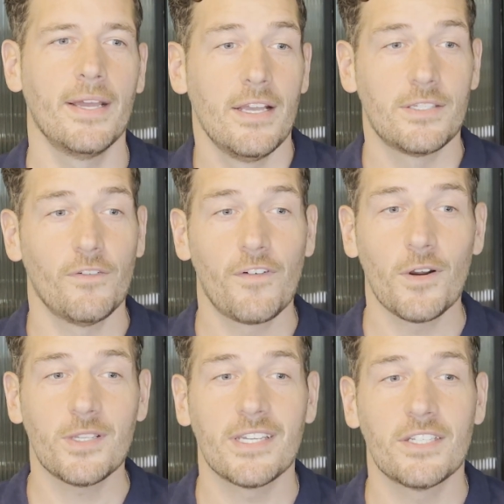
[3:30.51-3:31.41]
So
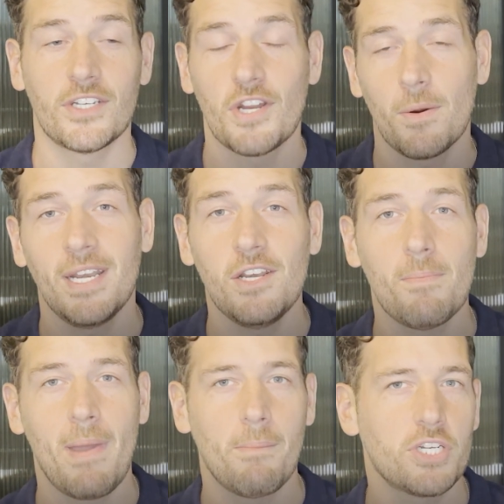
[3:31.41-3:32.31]
first, determining your
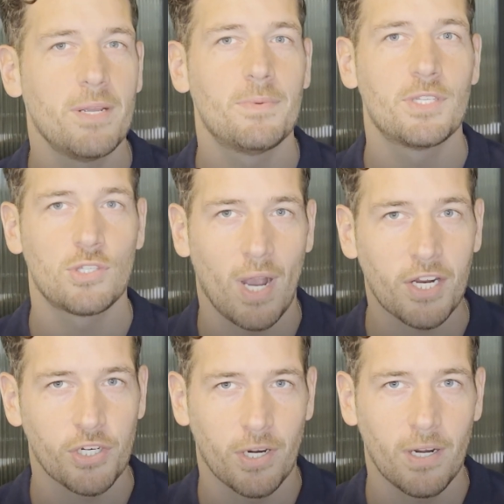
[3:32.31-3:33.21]
membership
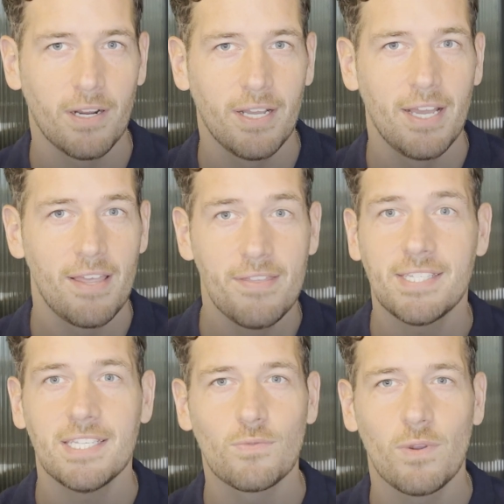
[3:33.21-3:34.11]
structure. This
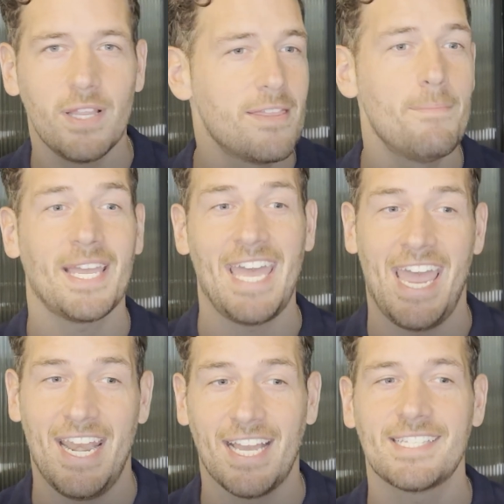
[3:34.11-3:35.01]
is really the
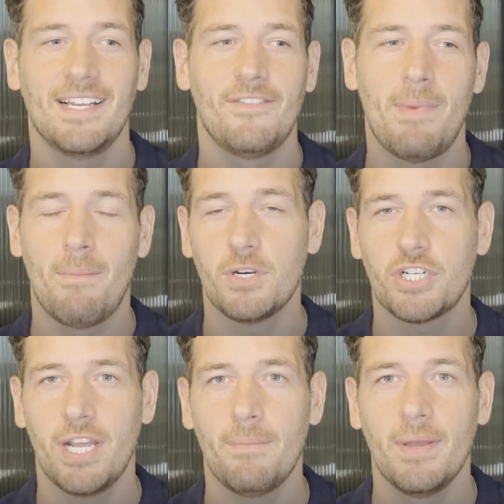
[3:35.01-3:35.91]
mechanics of the
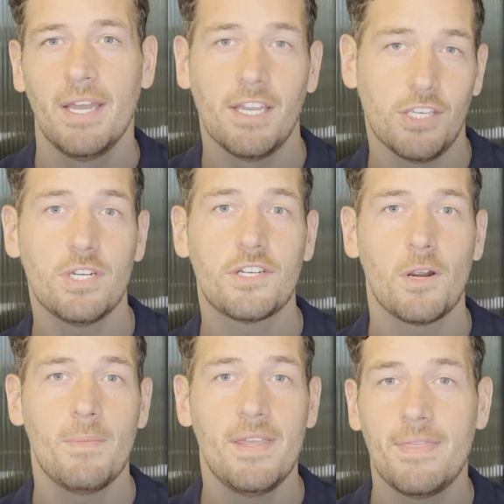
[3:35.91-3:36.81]
membership. You
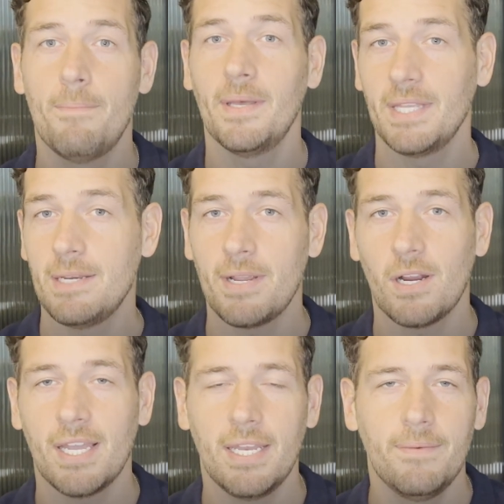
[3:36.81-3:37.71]
determine the billing
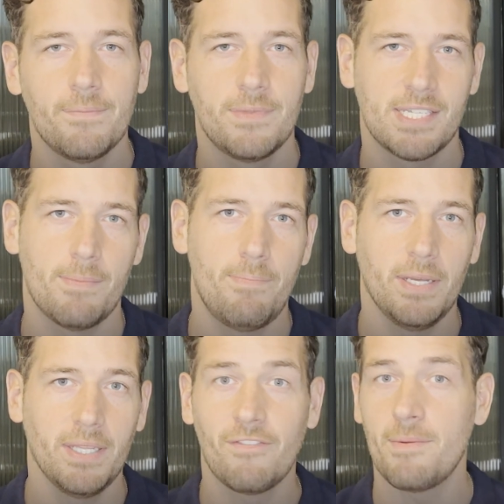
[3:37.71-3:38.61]
period. Does it
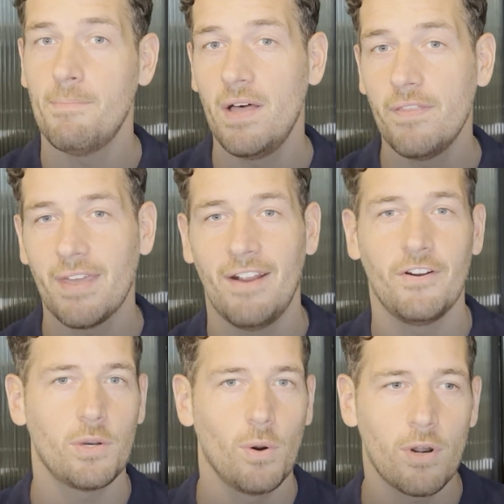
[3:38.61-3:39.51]
bill every month, every
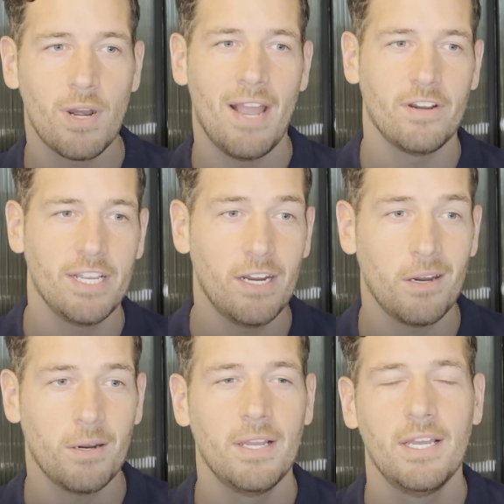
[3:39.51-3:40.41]
quarter, every
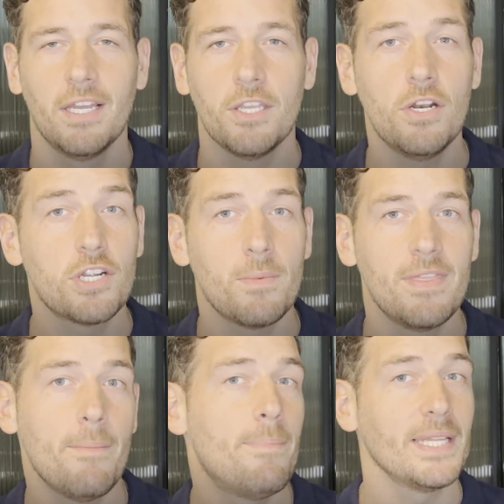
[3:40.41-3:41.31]
year? You determine
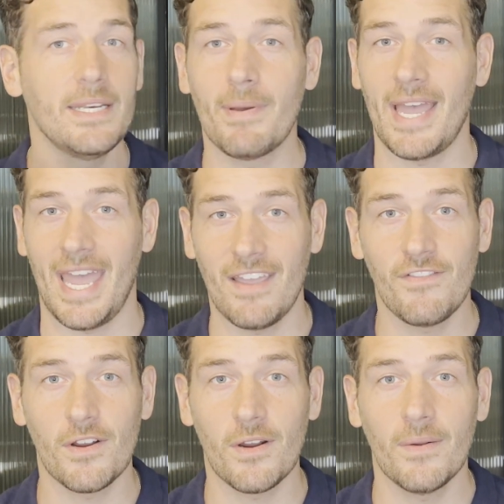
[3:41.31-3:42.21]
the billing
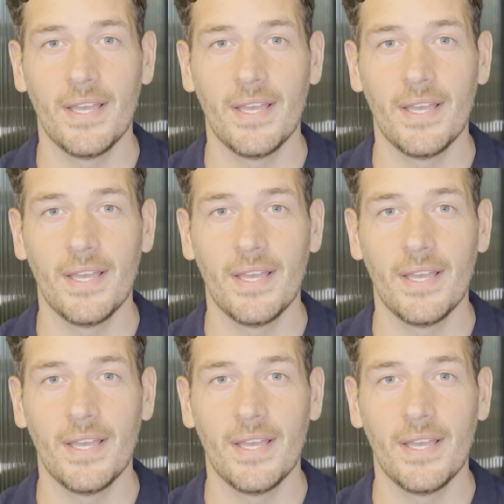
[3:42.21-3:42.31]
behavior.